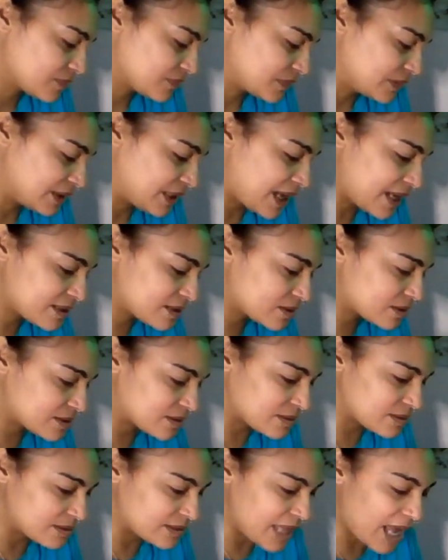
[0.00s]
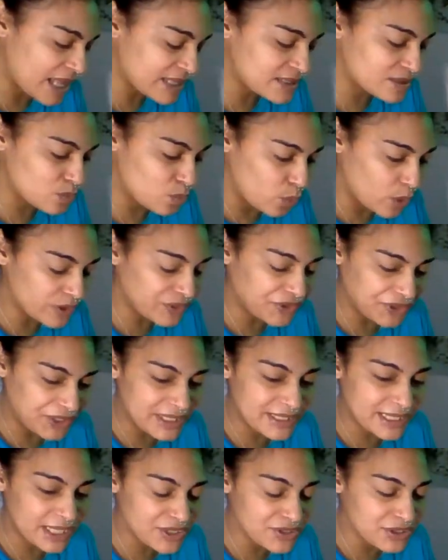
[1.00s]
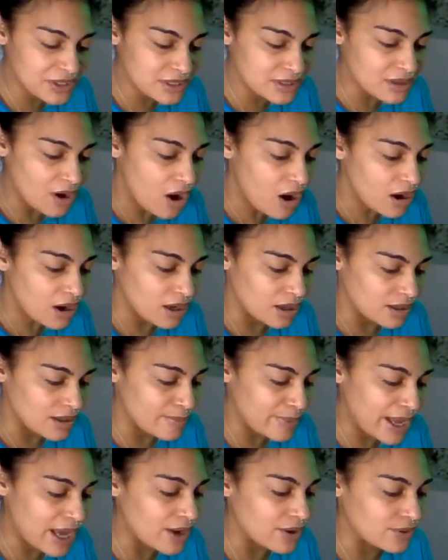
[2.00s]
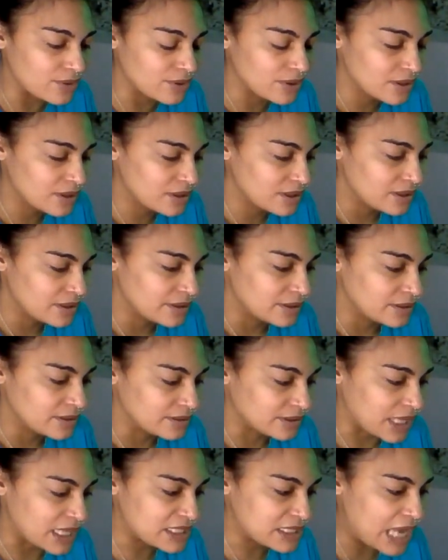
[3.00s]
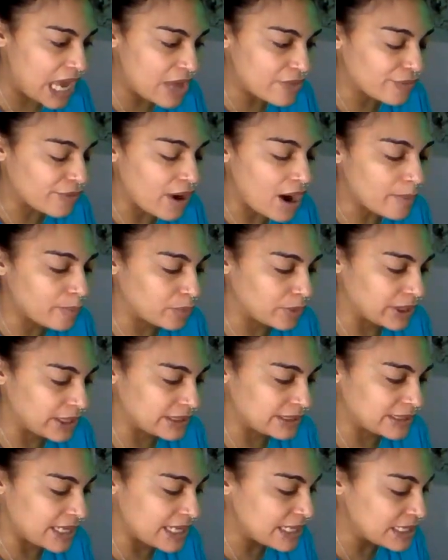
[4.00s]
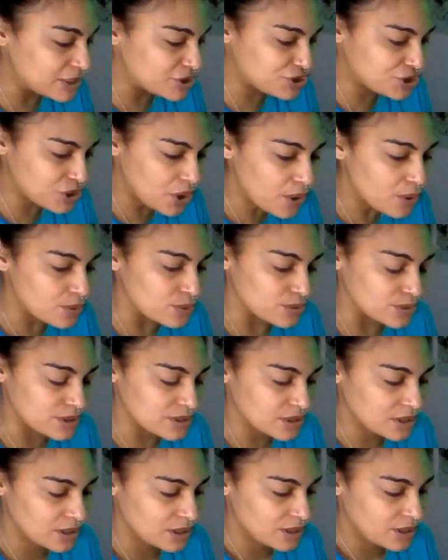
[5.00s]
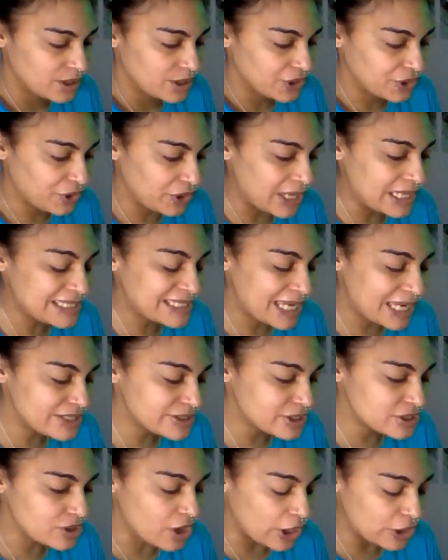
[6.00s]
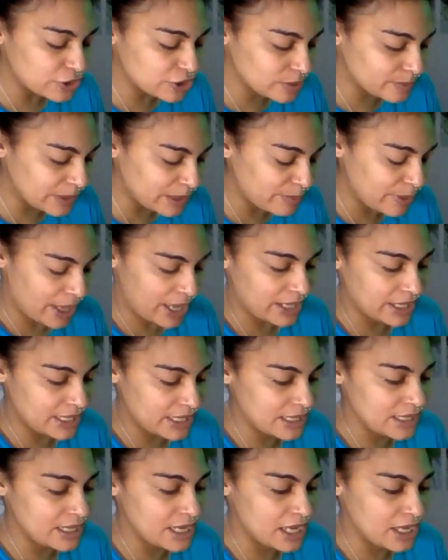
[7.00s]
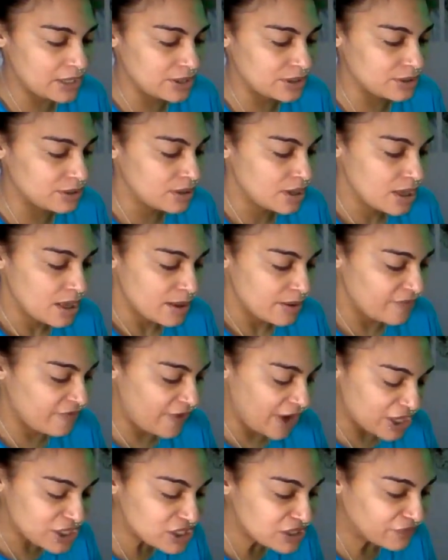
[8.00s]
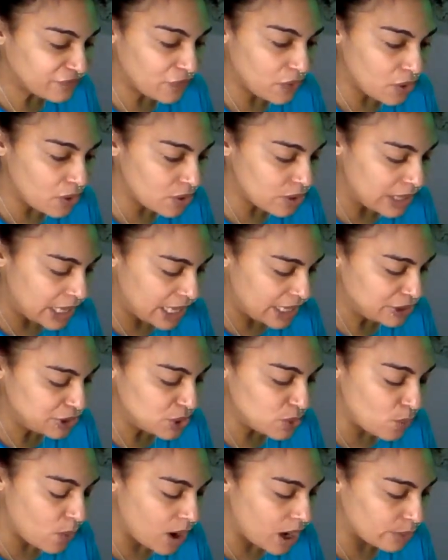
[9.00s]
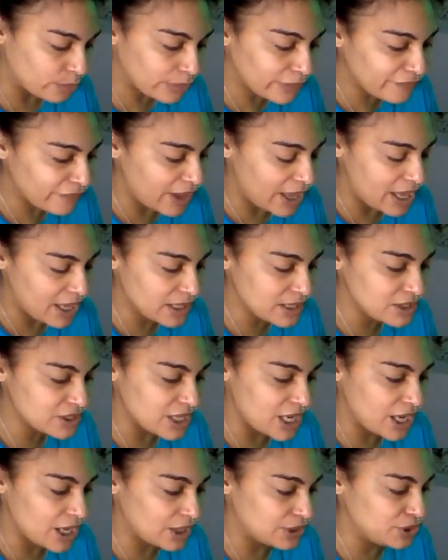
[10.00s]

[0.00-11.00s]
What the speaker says: That's what their intentions are about. That's how they're operating. And it shows. Your intentions are to be petty and vengeful and you want revenge and